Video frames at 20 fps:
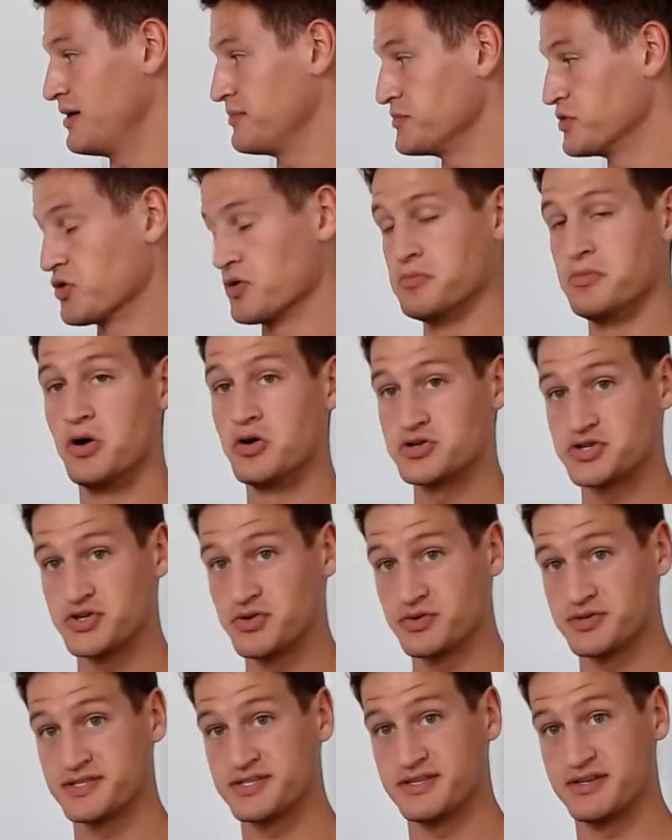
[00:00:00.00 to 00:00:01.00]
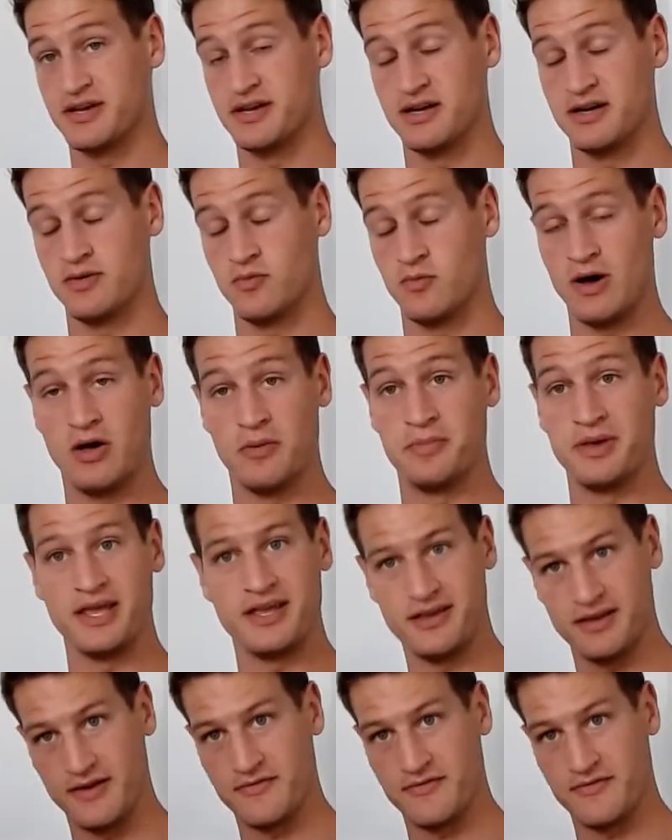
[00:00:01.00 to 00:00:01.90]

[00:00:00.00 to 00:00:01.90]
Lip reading: your emotional well-being.